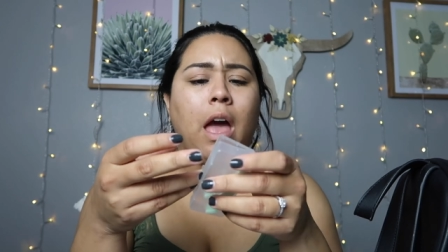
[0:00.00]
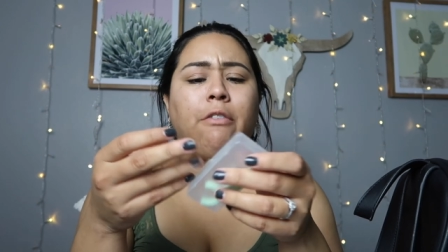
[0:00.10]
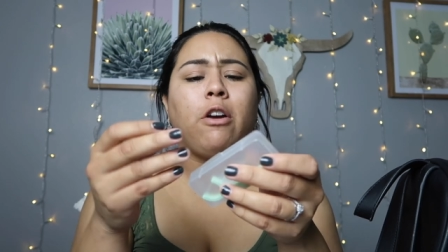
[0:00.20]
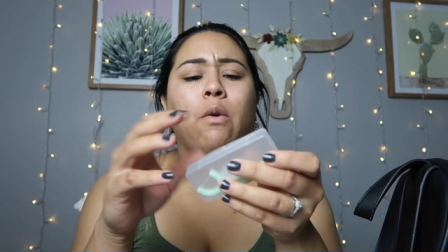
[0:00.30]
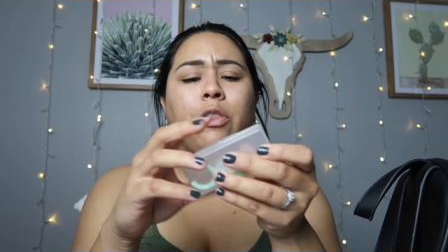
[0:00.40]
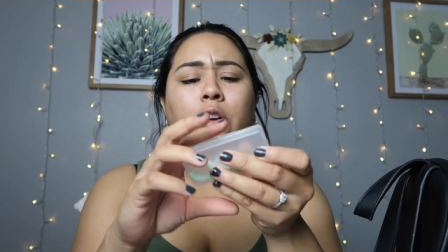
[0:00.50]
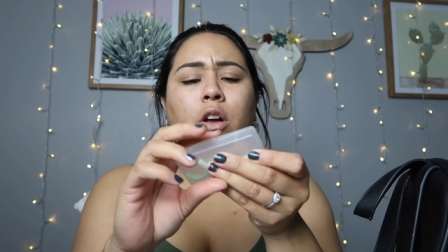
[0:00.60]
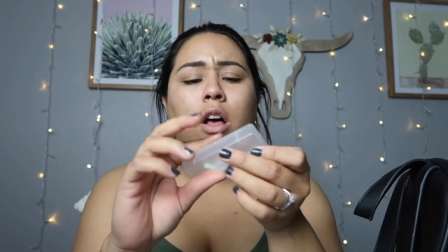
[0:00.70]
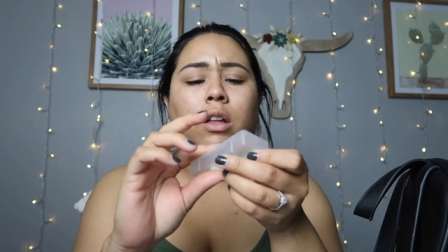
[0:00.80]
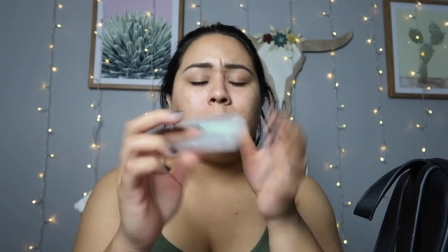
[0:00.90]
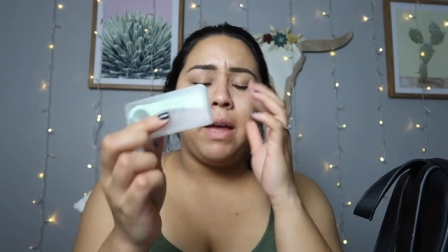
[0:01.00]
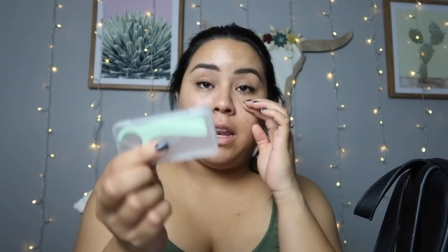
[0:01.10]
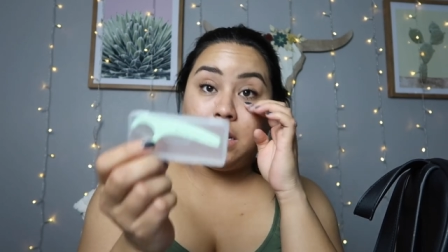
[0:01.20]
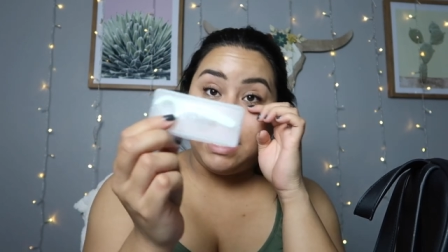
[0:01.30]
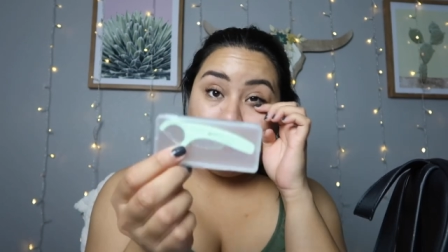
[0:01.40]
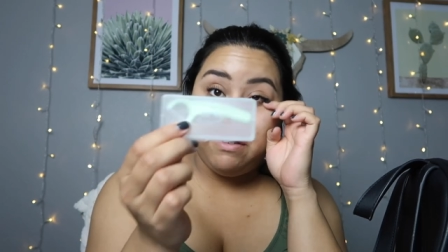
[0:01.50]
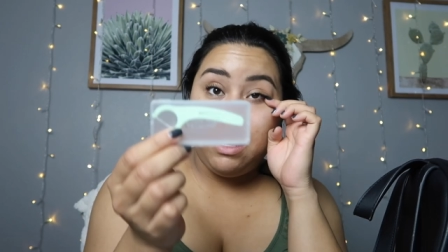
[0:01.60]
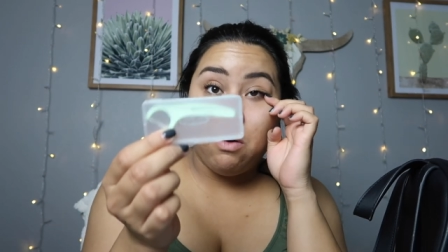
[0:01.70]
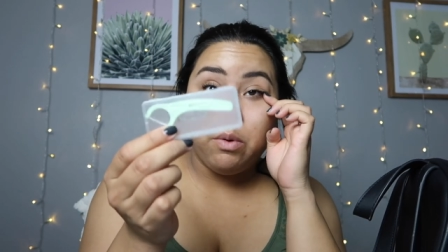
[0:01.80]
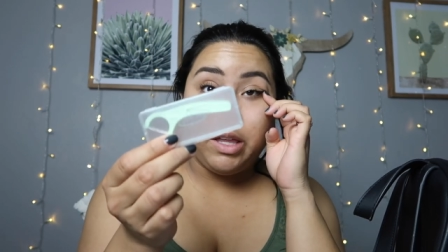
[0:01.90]
I forgot what they're called, but
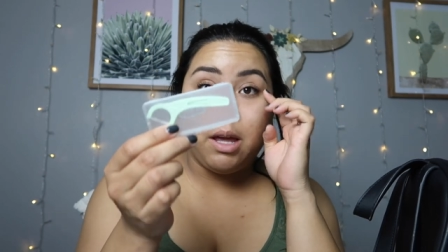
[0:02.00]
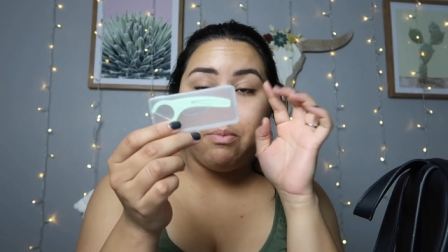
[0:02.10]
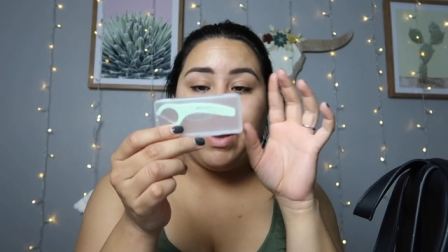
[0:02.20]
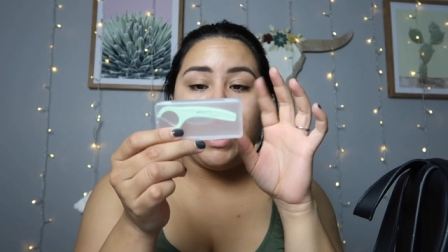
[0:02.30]
definitely a really good